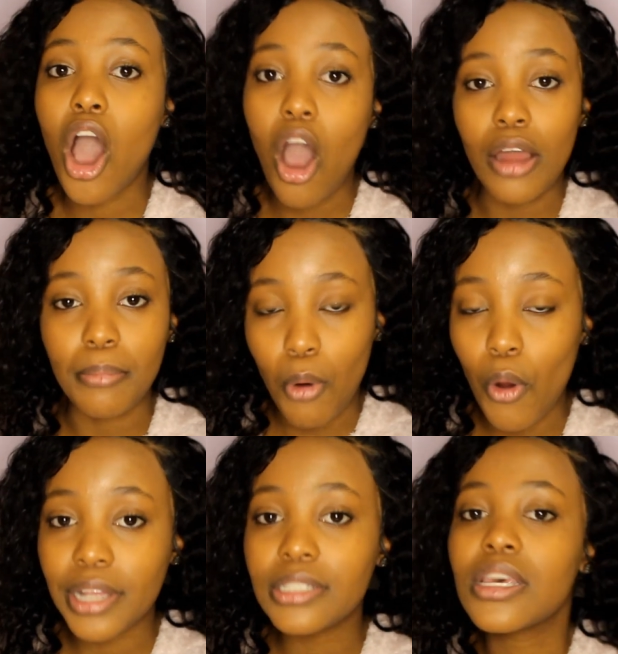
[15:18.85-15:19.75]
on
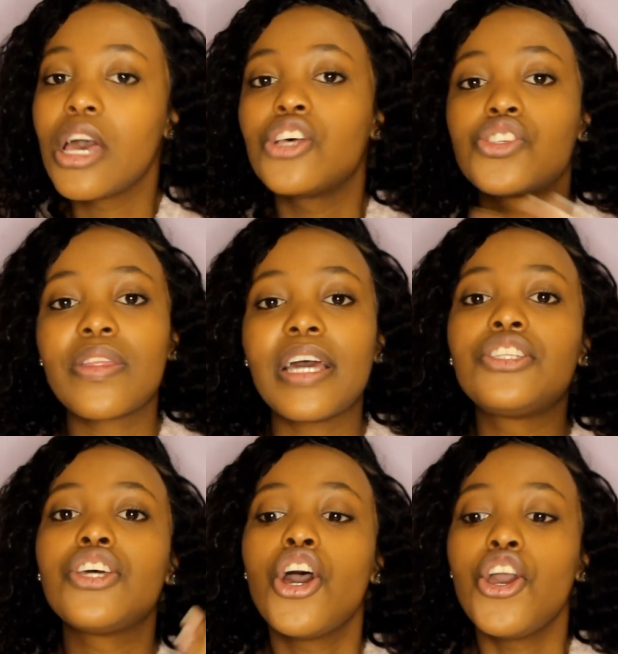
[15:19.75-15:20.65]
point, so
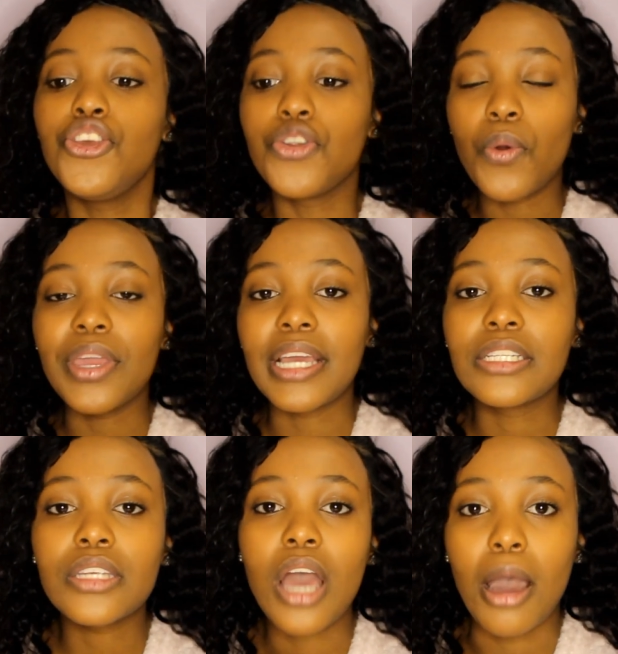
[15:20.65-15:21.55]
that you don't get